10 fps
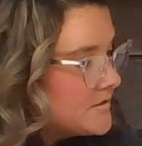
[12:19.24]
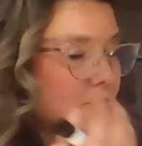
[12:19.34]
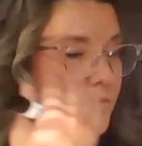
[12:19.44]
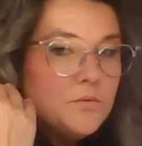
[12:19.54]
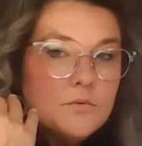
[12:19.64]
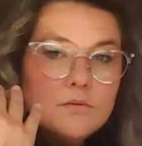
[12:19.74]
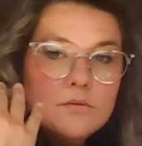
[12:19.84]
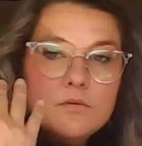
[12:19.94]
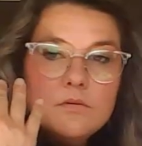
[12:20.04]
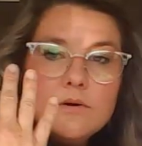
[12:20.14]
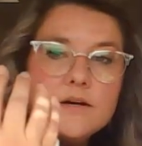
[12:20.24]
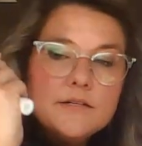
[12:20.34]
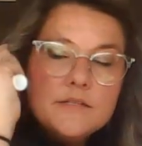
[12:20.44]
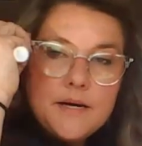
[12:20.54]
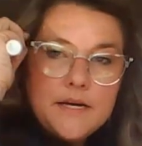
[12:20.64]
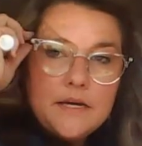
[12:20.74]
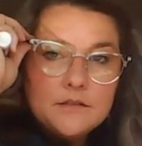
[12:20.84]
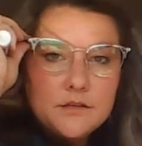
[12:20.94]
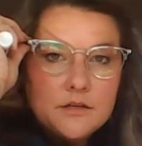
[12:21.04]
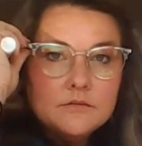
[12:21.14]
So where is my
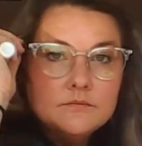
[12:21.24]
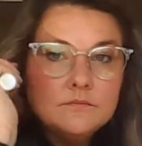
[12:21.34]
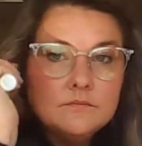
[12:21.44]
answer?